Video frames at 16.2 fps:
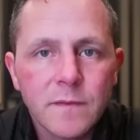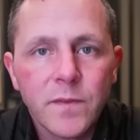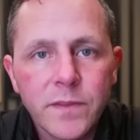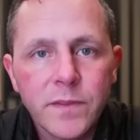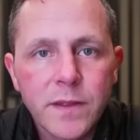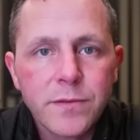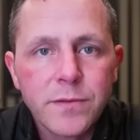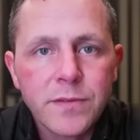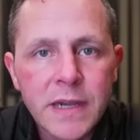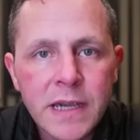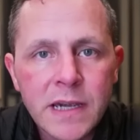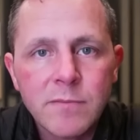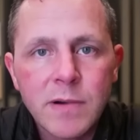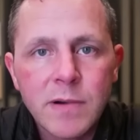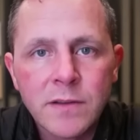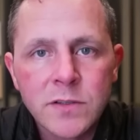And the thing
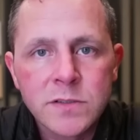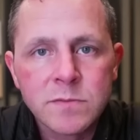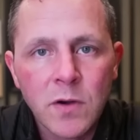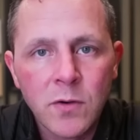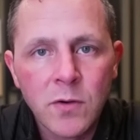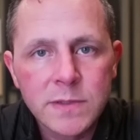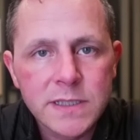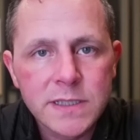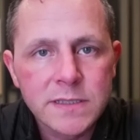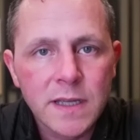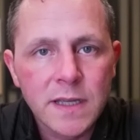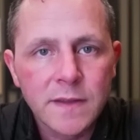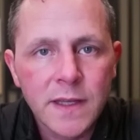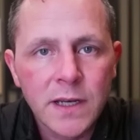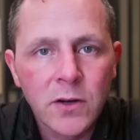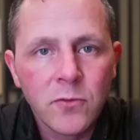about those moments is
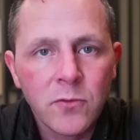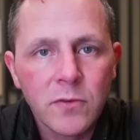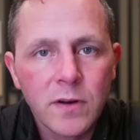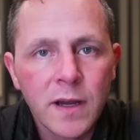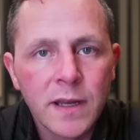that they don't